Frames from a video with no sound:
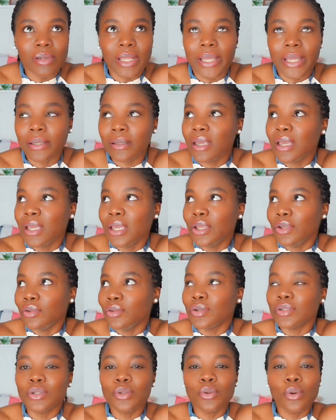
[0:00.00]
like he
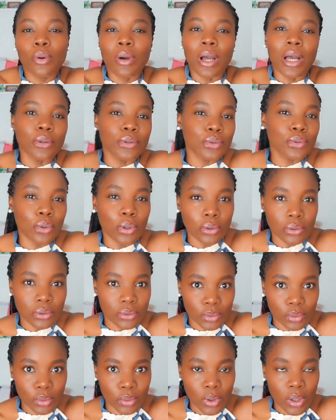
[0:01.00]
doesn't go out to
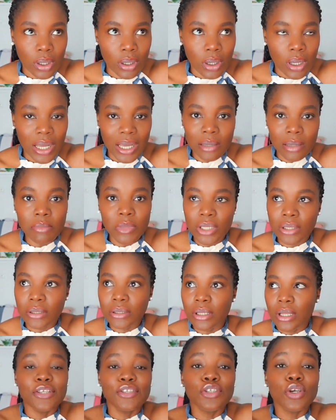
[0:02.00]
hustle. I
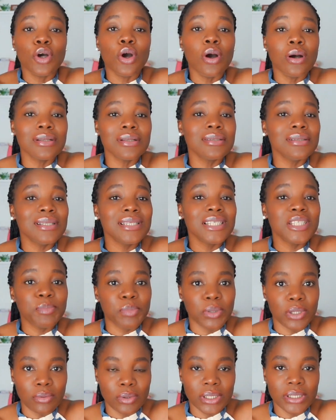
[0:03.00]
mean, it's your hustling
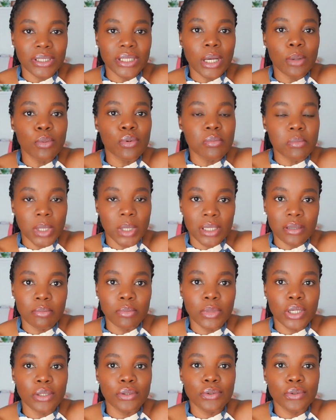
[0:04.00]
spirit that will make
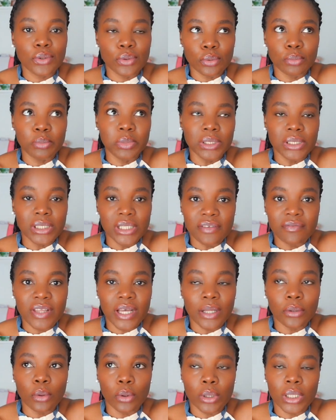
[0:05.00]
me to believe
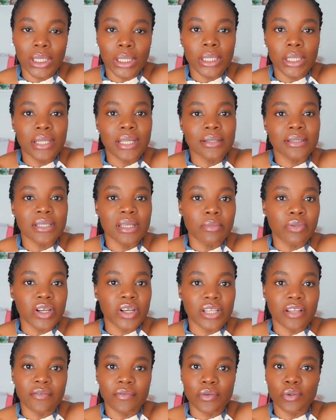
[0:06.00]
that, okay, there's a
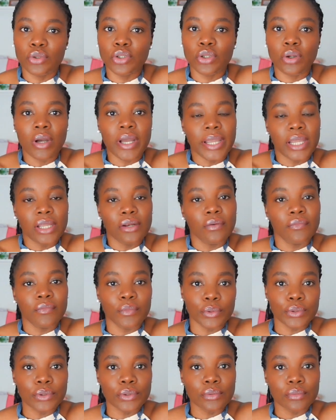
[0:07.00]
brighter future ahead of
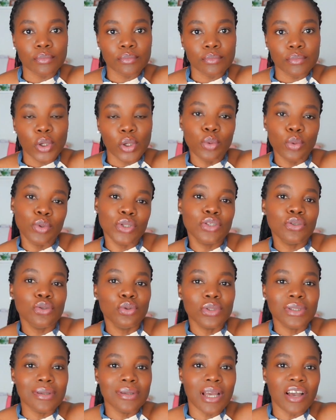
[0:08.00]
us.
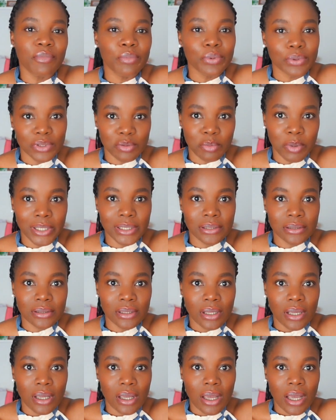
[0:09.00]
You still have
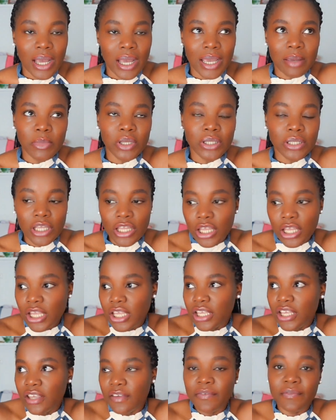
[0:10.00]
prospects. I mean,
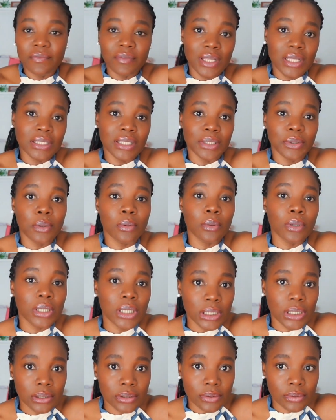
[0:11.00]
if things are not
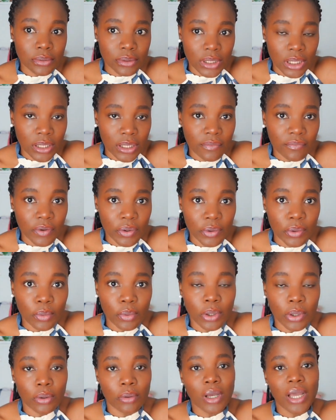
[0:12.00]
working today very
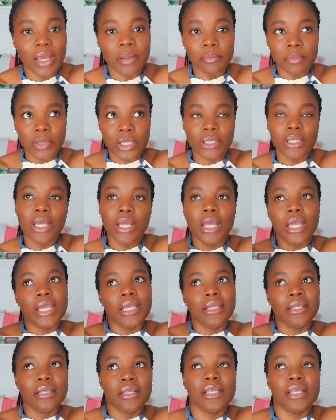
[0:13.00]
well, I mean,
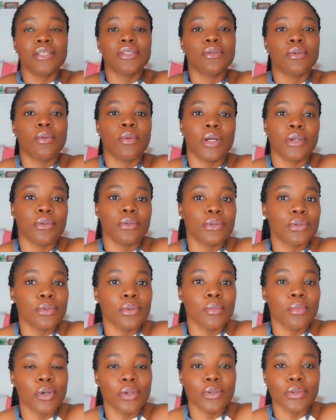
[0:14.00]
in the next 1 or
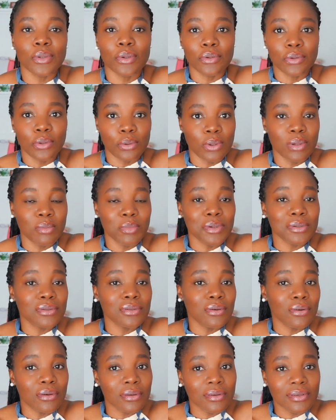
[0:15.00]
2 months or 3 months
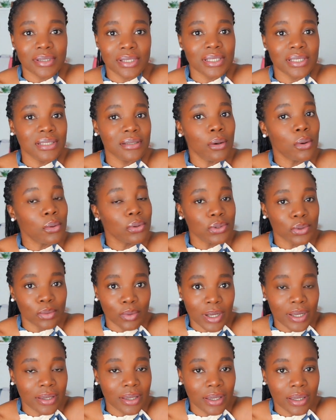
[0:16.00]
or 6 or
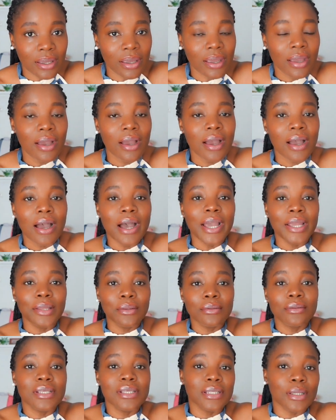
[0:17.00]
1 year, I
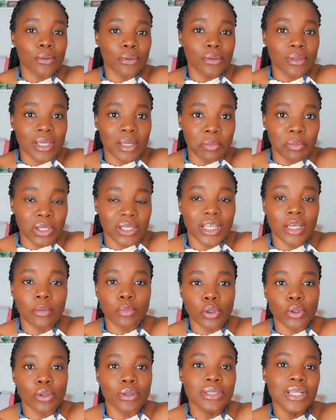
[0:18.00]
know things are going to get better,
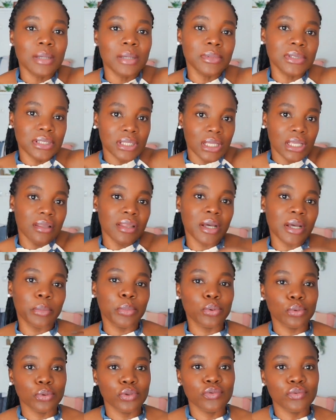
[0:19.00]
because I'm seeing that
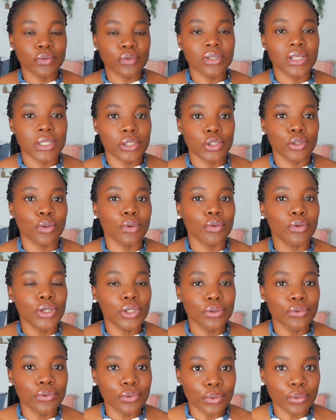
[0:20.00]
pushful nature
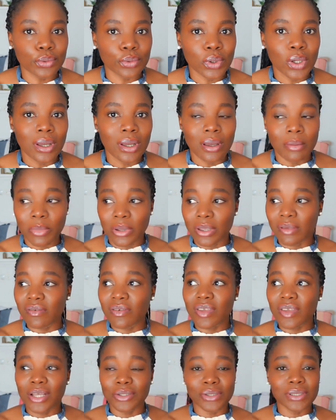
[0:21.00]
in you. But if
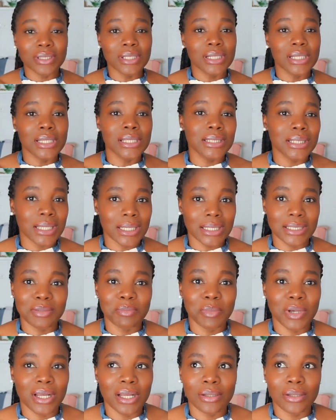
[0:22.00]
you are just a lazy ass
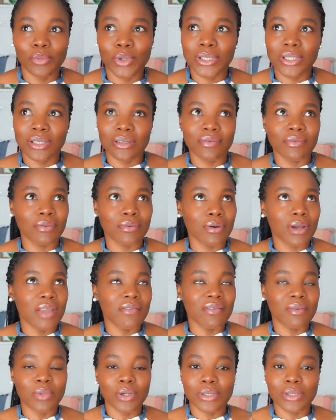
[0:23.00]
man waiting for
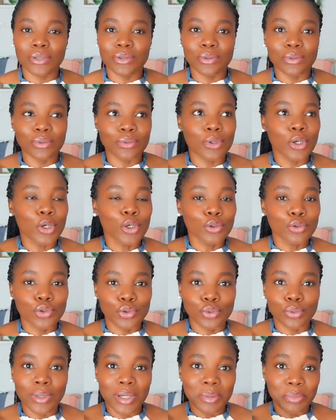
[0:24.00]
everybody to
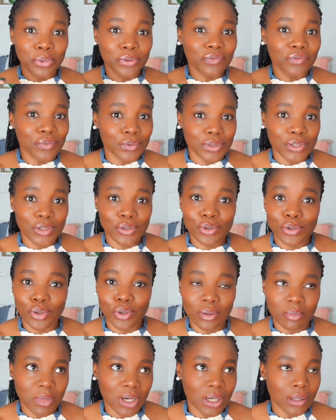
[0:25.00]
chew and put food into
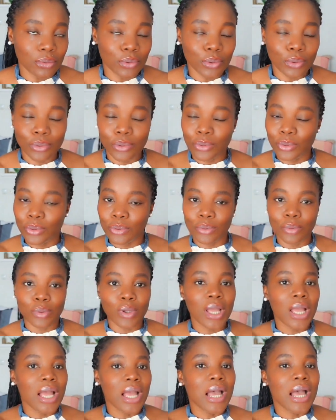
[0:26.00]
your mouth, no.
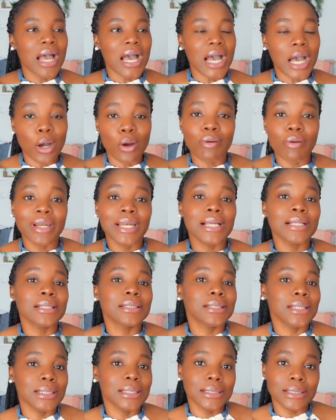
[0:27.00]
I would rather
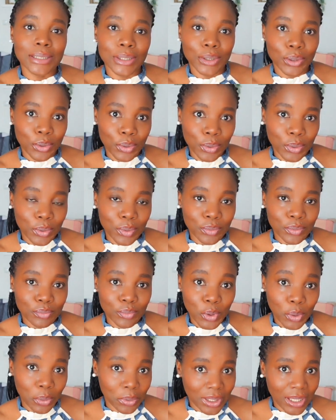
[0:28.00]
stay single,
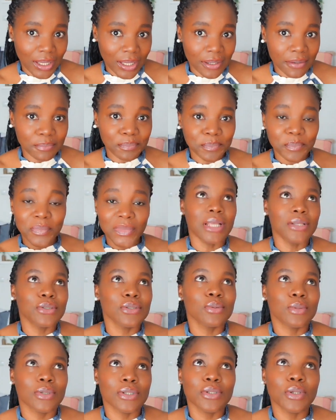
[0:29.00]
okay? I
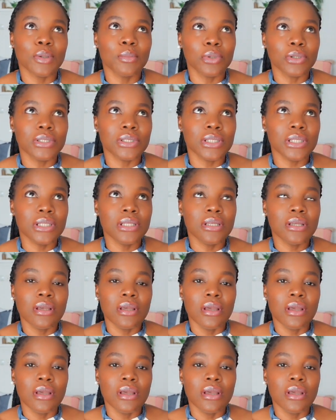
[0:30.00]
just want somebody